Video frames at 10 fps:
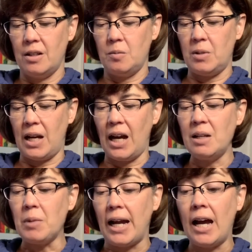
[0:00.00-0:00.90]
Behind
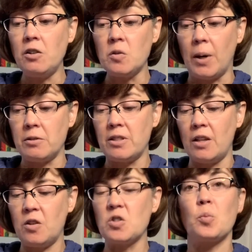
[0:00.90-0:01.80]
my house, Mouse said.
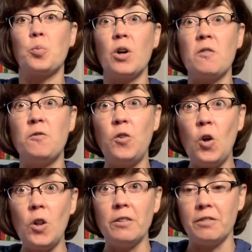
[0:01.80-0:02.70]
There's a brook
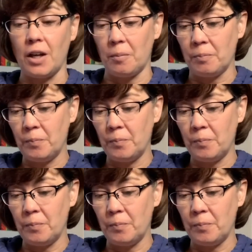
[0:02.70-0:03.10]
full of them.